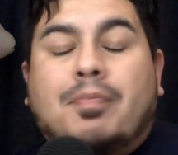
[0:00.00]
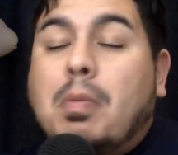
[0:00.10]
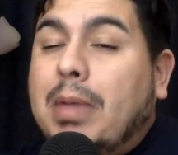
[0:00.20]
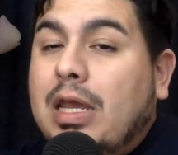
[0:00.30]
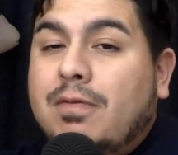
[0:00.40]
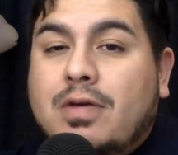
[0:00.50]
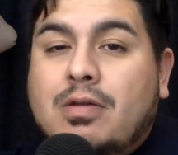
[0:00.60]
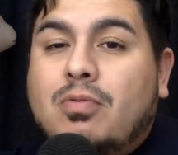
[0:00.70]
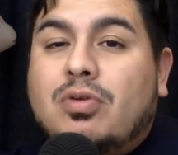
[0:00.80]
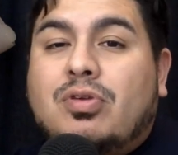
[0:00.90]
Main
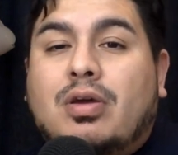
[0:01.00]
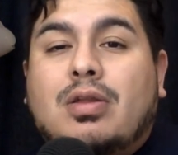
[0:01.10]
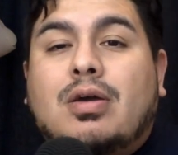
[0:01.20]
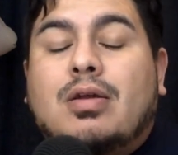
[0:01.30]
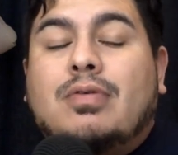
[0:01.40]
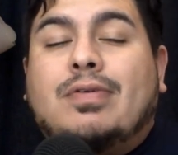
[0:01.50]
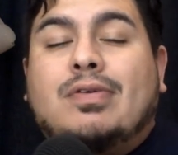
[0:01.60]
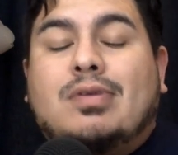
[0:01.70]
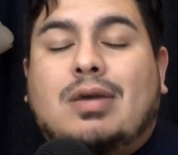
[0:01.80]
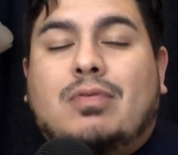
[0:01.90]
event was Song Yadong
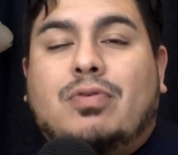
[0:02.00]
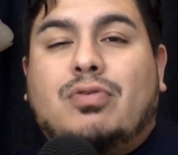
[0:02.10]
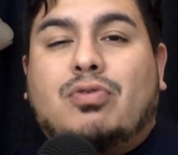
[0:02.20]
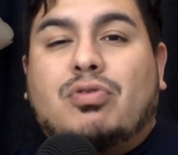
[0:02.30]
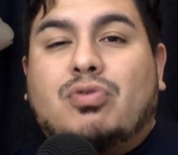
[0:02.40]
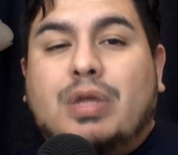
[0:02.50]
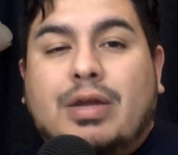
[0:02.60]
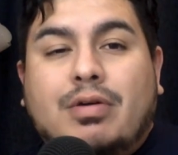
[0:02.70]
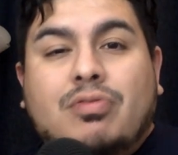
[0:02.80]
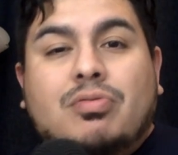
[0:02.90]
versus Chris
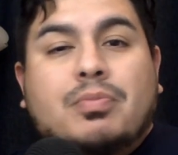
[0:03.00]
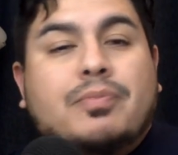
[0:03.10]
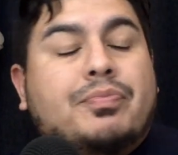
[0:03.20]
Gutierrez.